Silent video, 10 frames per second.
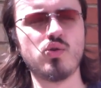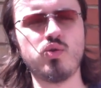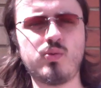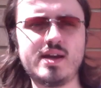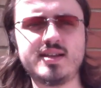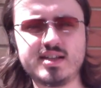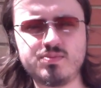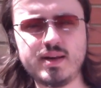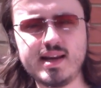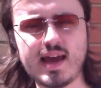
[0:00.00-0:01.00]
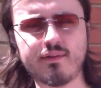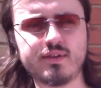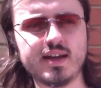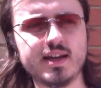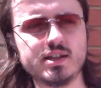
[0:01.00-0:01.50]
the way this has been
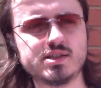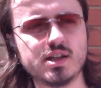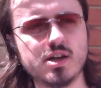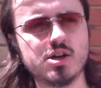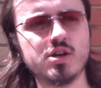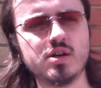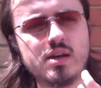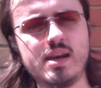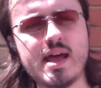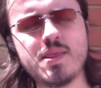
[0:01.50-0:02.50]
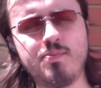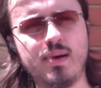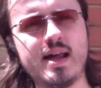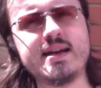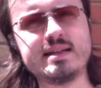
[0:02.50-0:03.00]
left is let the
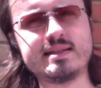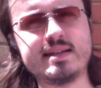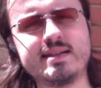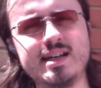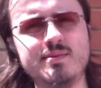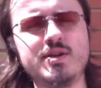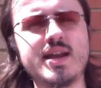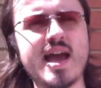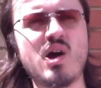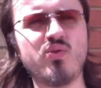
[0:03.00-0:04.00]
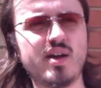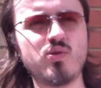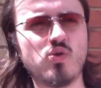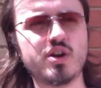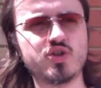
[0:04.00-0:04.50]
players determine how they
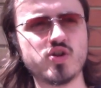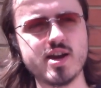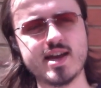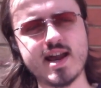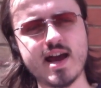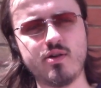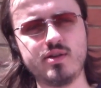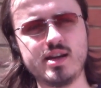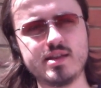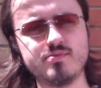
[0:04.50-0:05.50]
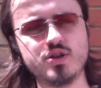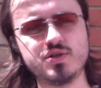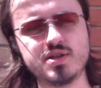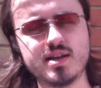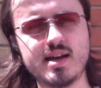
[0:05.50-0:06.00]
want to try and get out, and let them
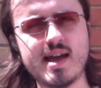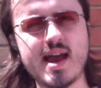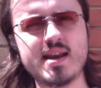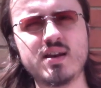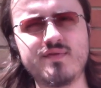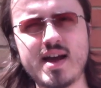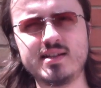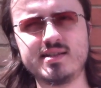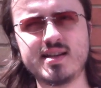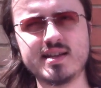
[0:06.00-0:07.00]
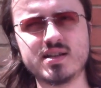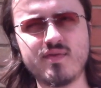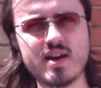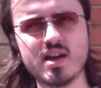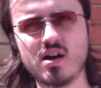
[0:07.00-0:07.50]
use any advanced test of
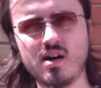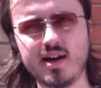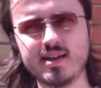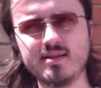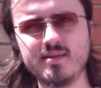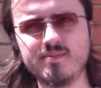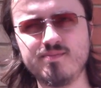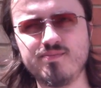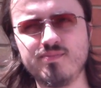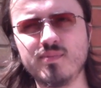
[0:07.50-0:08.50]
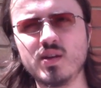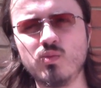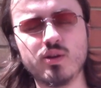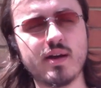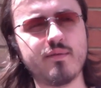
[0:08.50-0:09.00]
any kind
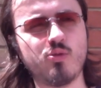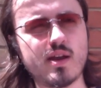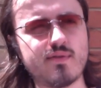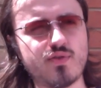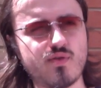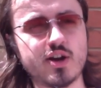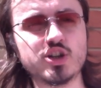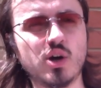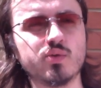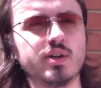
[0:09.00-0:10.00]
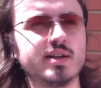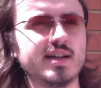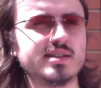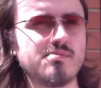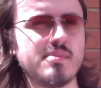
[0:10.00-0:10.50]
with whatever threshold, and it
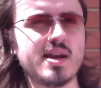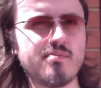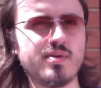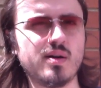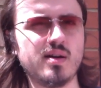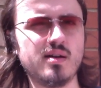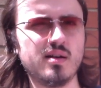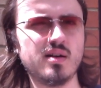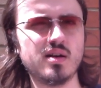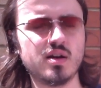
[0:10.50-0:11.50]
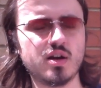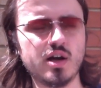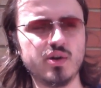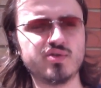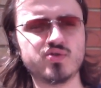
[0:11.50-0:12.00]
takes a minute per
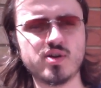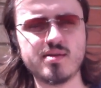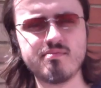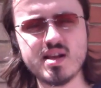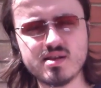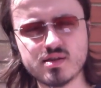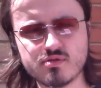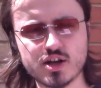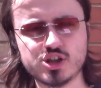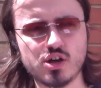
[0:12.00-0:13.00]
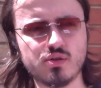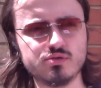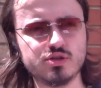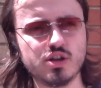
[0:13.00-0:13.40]
go to try and meet the threshold.